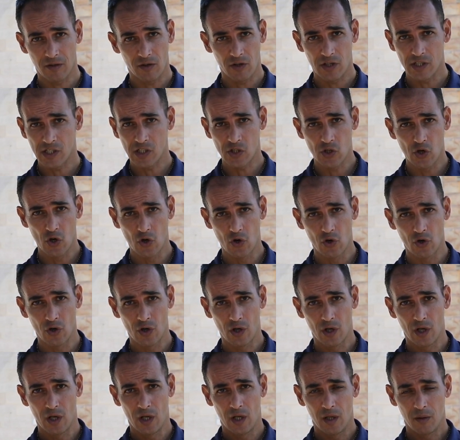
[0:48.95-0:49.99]
There is no
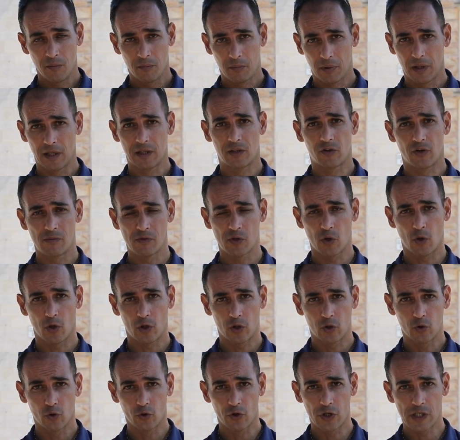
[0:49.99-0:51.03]
pilgrims or
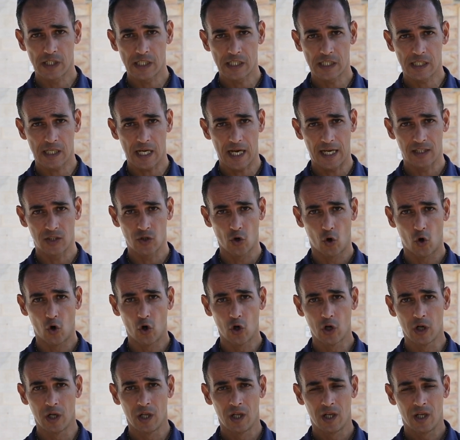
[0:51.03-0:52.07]
tourists at
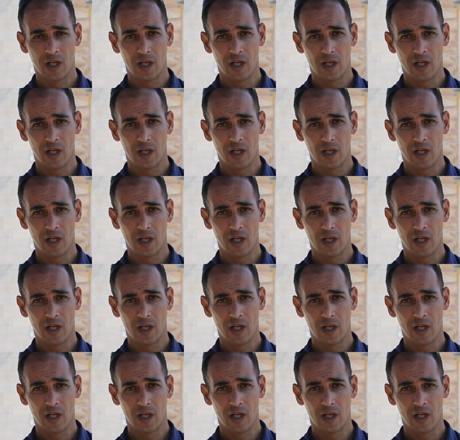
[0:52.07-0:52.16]
all.